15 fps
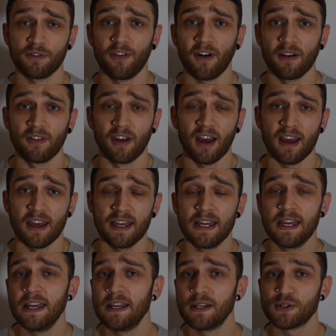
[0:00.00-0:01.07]
5K
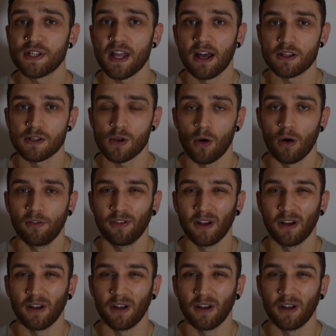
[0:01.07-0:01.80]
starts off